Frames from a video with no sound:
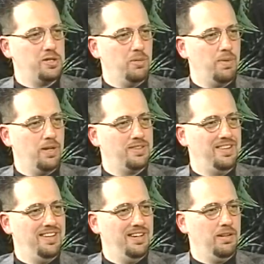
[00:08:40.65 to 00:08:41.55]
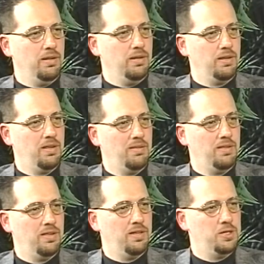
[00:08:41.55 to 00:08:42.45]
you about the
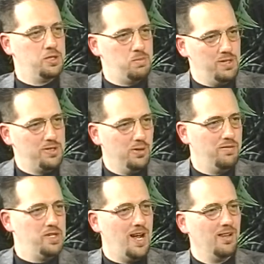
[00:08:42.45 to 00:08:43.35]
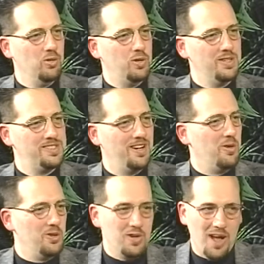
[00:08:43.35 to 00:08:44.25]
dismissal of John Lucas. I
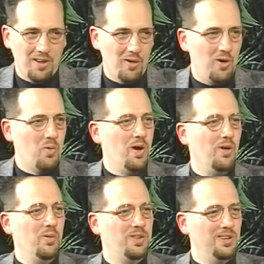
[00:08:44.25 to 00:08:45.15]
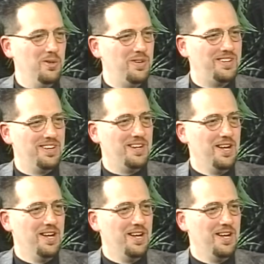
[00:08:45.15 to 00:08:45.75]
know you got along well with Luke.